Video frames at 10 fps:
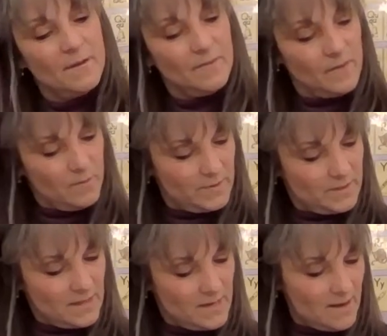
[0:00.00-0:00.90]
there was
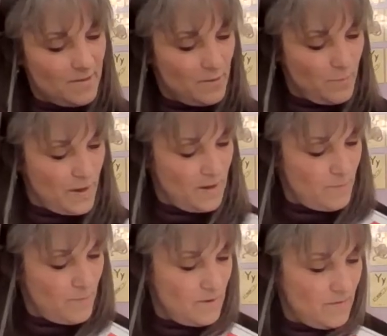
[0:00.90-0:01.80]
another
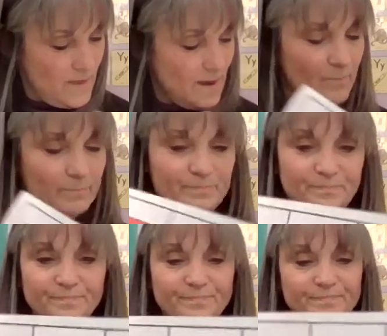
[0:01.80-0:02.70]
paper in there.
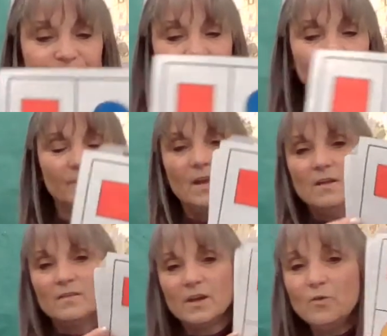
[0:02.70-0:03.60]

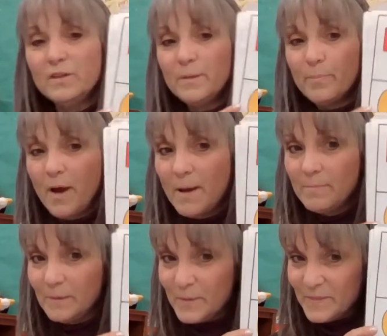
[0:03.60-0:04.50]
The only
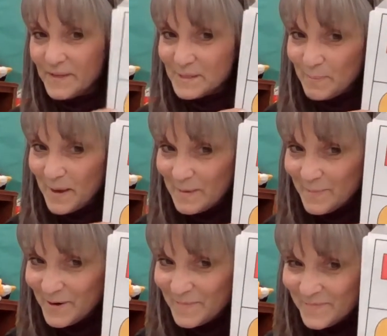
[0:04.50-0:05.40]
problem with this
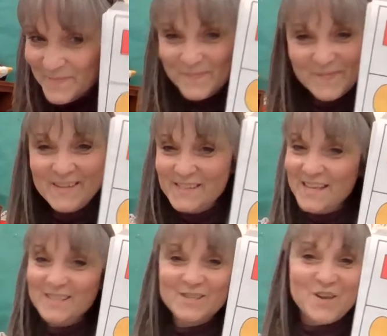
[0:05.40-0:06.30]
paper, it
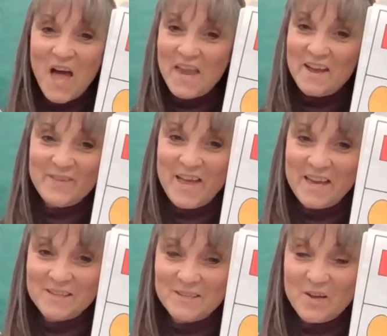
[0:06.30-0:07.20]
does not have a
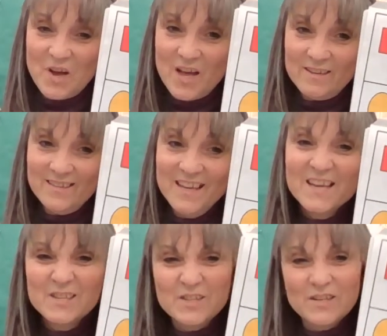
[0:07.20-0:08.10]
hexagon.
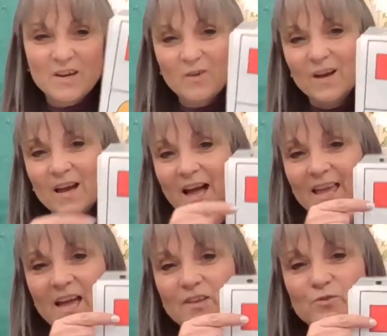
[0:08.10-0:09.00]
So
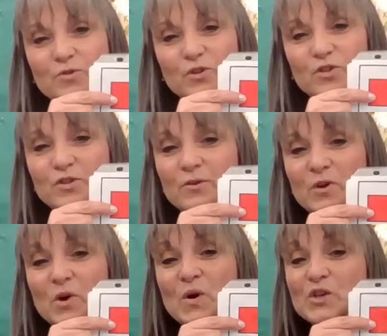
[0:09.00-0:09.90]
again, you could
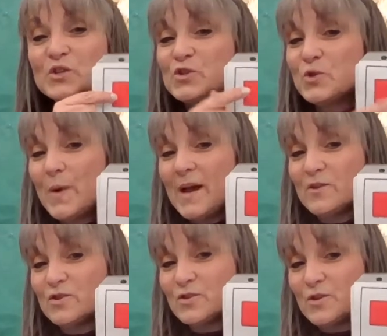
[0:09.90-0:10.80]
do square,
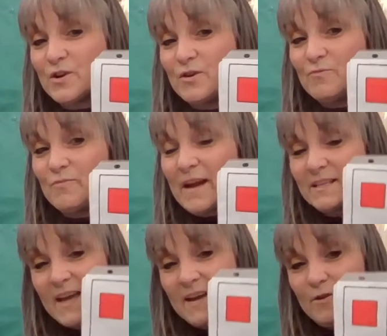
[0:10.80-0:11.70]
circle,
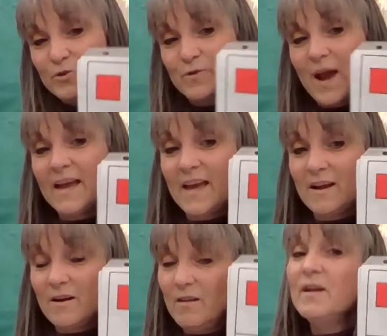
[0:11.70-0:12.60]
rectangle,
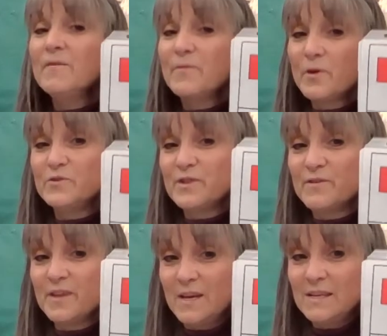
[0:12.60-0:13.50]
triangle. Those are
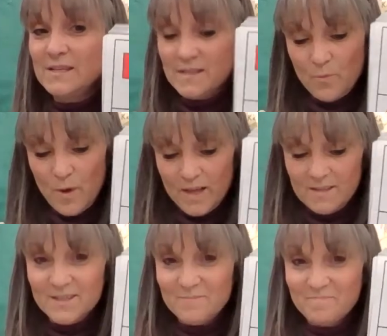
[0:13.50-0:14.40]
the easy
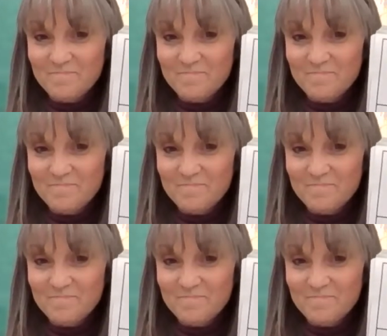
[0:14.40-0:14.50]
ones.